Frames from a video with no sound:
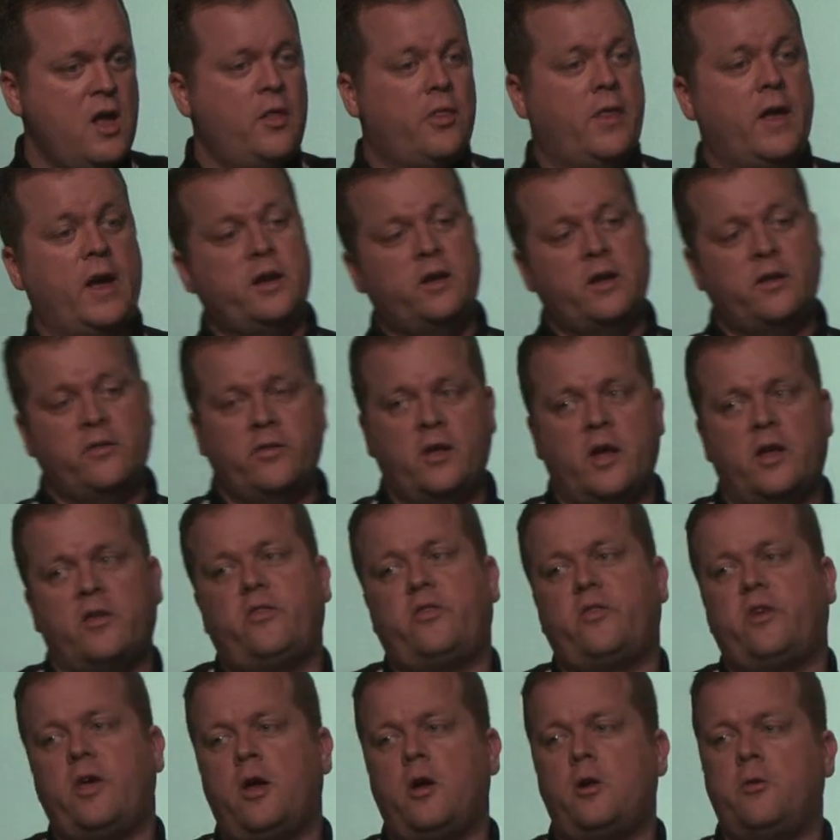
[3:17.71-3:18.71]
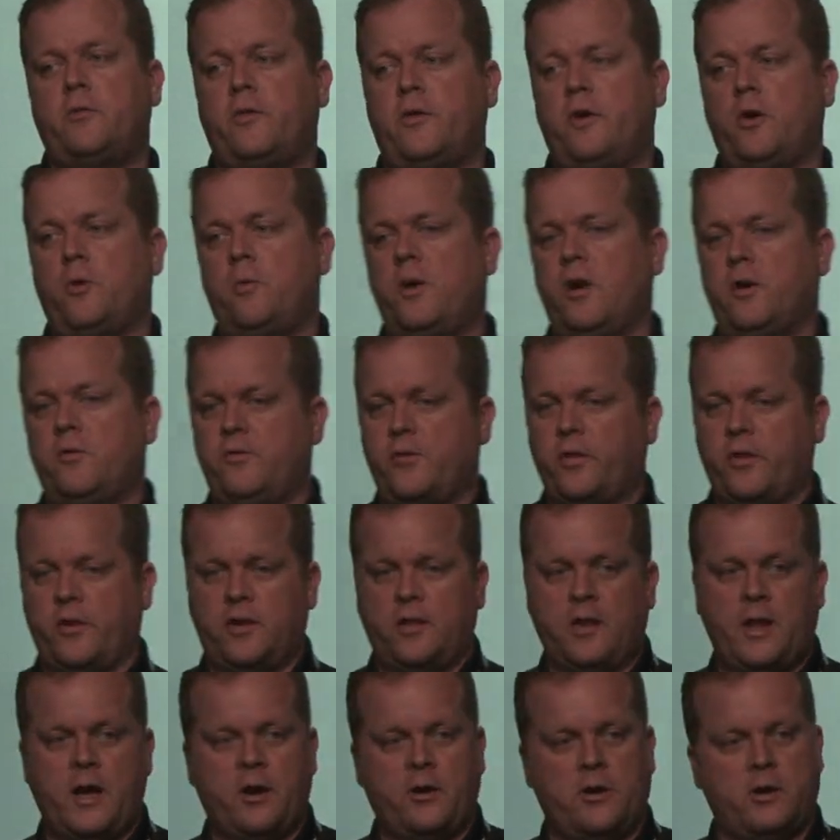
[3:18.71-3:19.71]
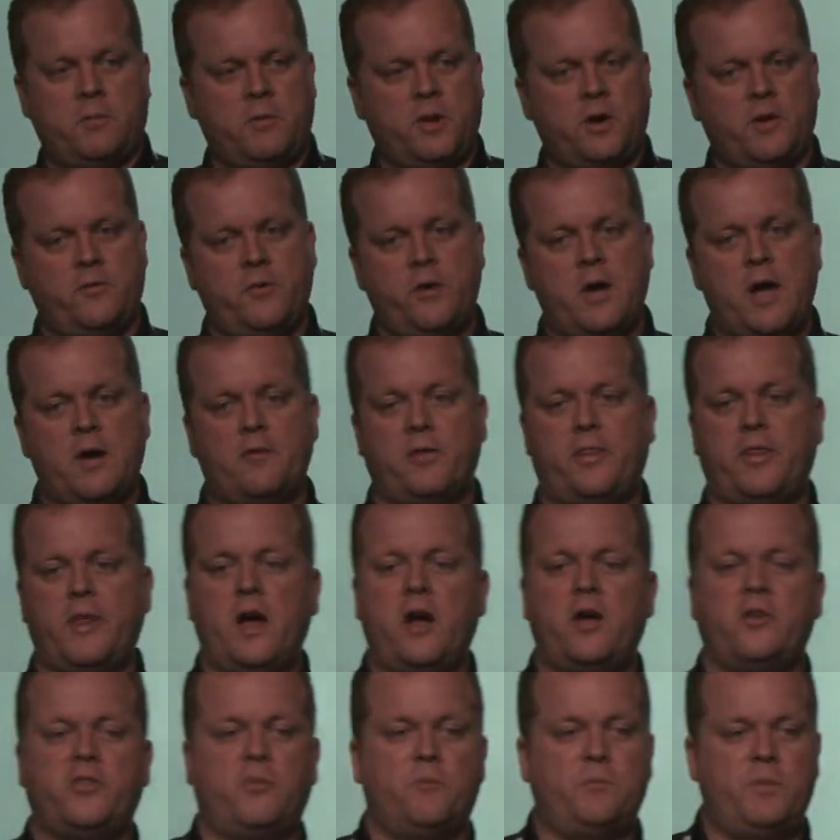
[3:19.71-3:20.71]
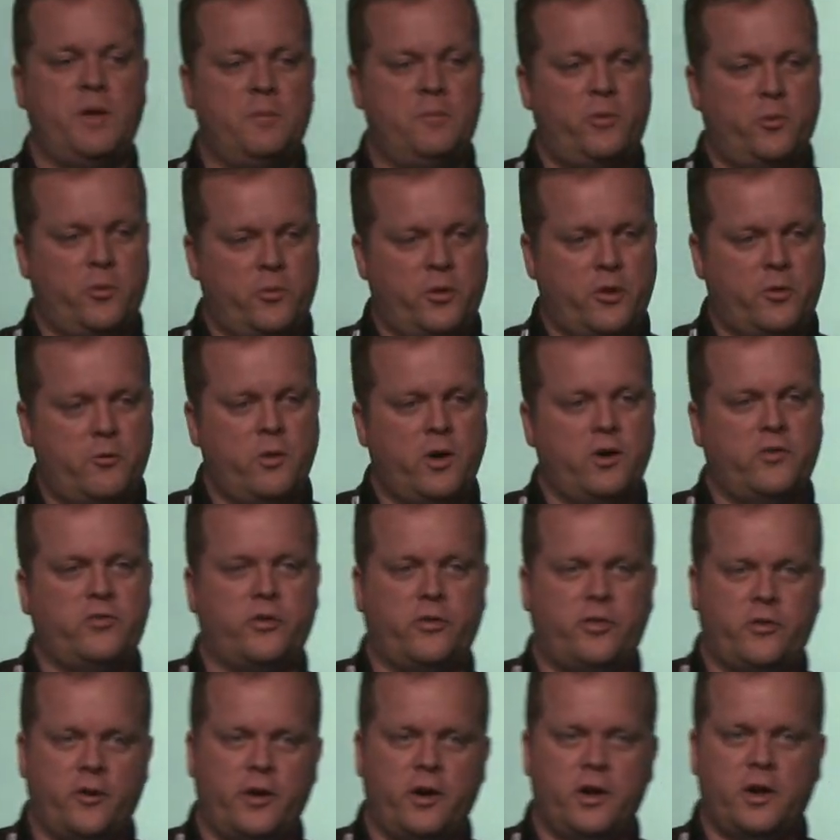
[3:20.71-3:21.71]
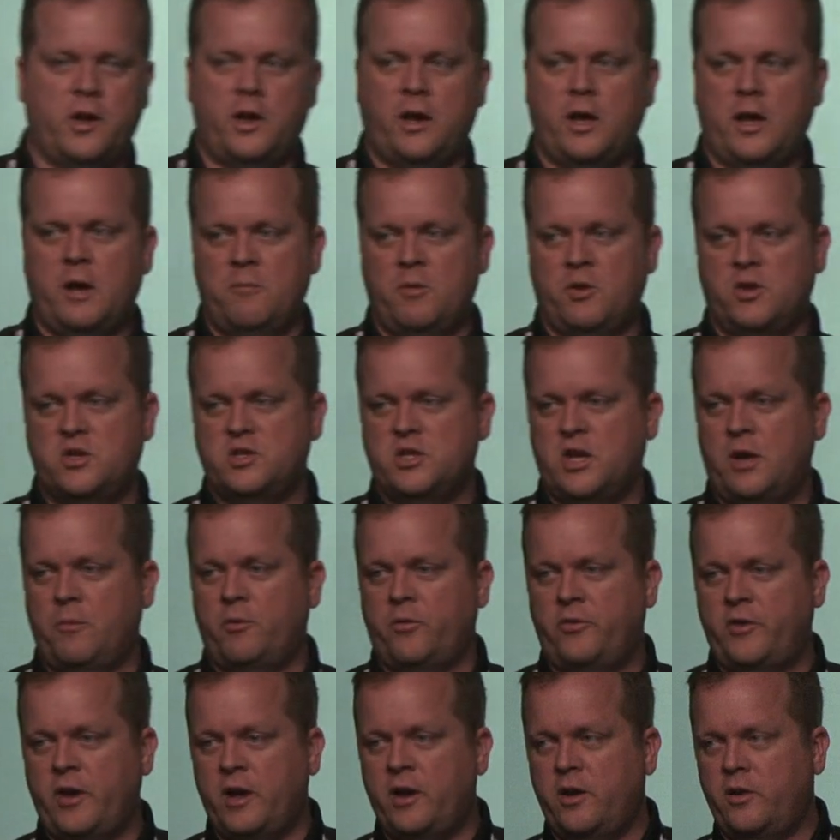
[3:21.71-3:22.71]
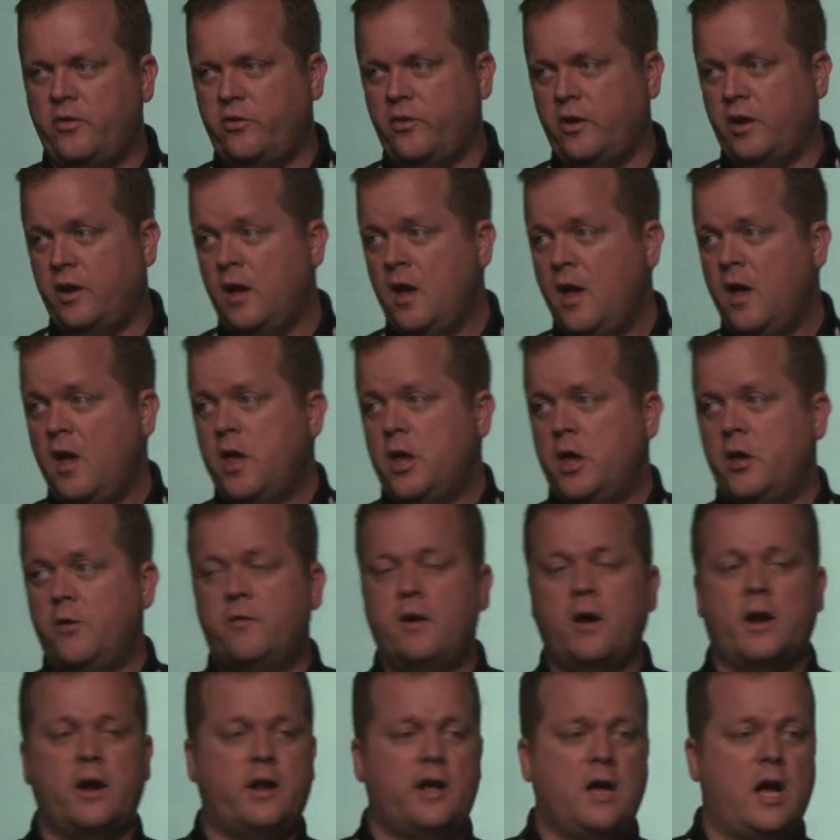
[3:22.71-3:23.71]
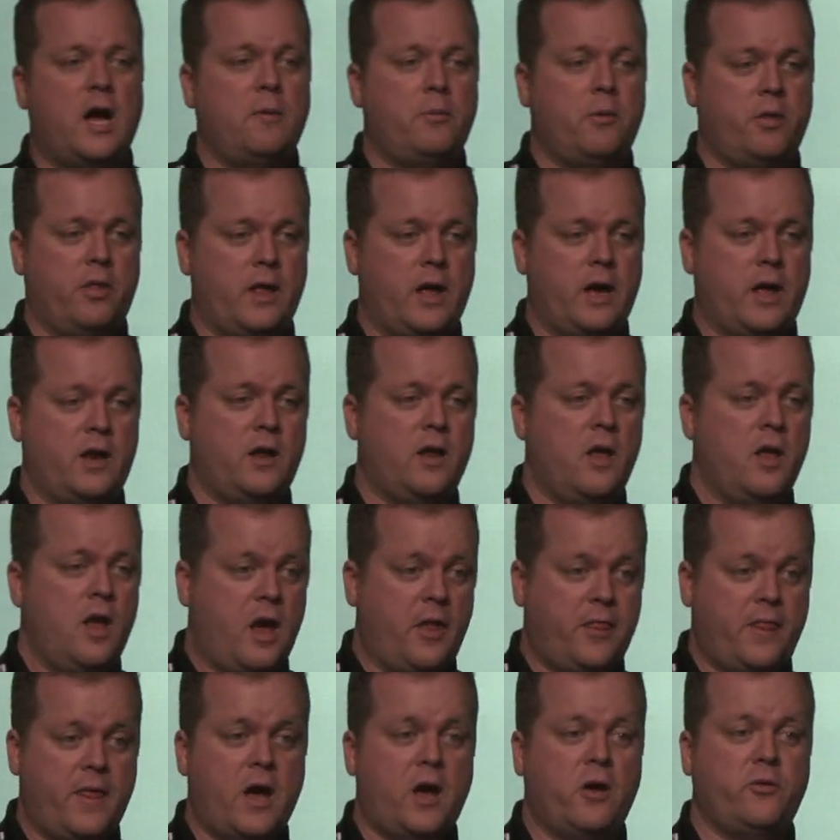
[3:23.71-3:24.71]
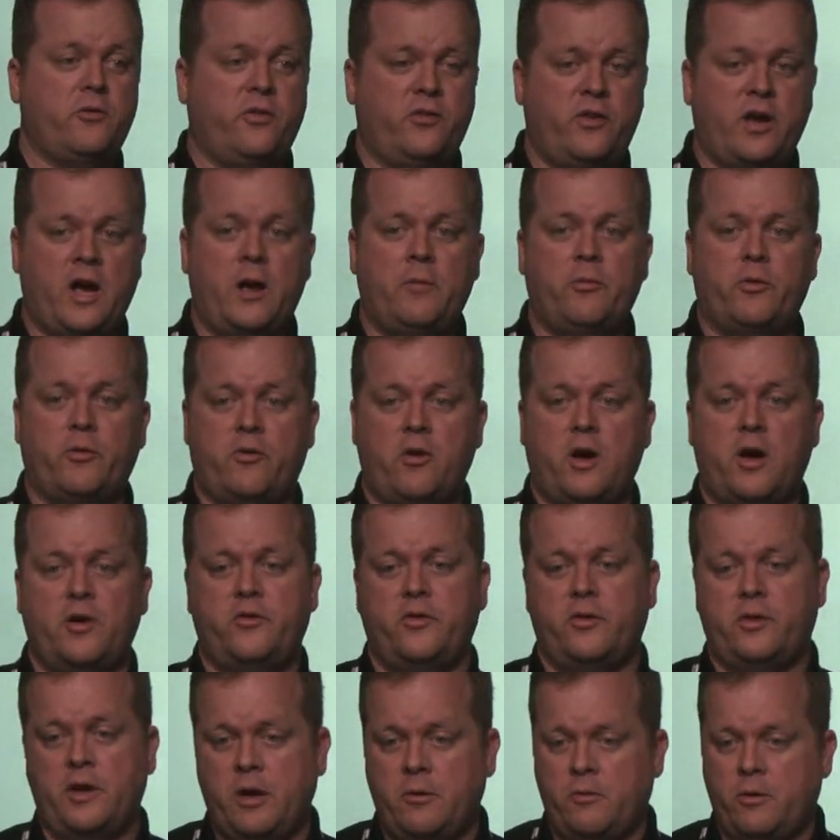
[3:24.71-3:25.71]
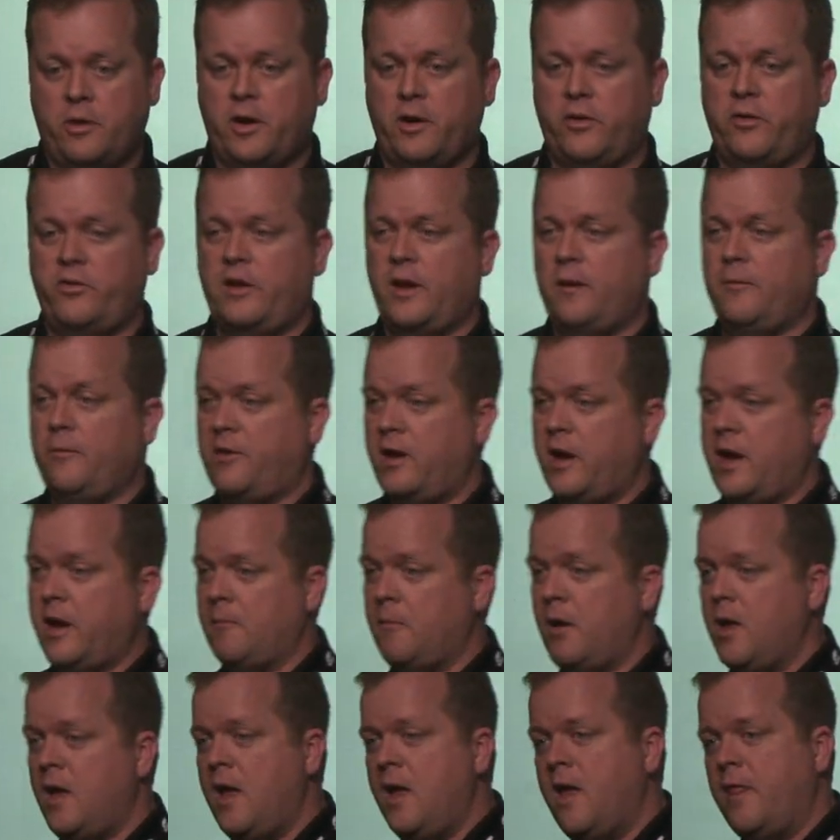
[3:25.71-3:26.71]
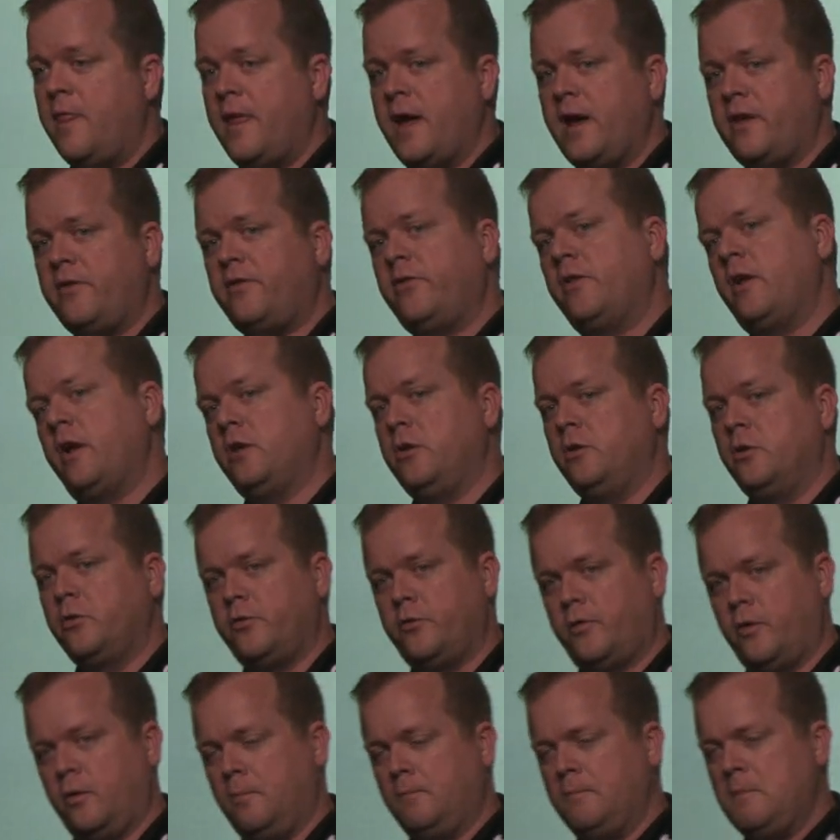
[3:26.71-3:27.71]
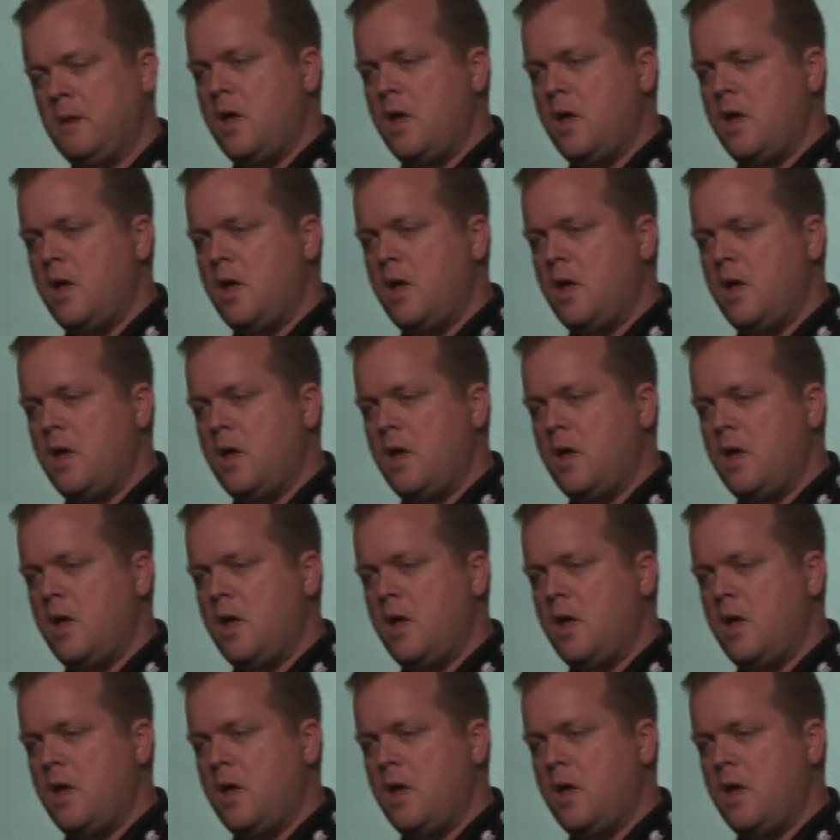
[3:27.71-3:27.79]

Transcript: That does not scale very well for the cloud. I mean, if you have a thousand people request a 30 gig image simultaneously, you've got to copy that a thousand times across your network at the same time. That's not useful.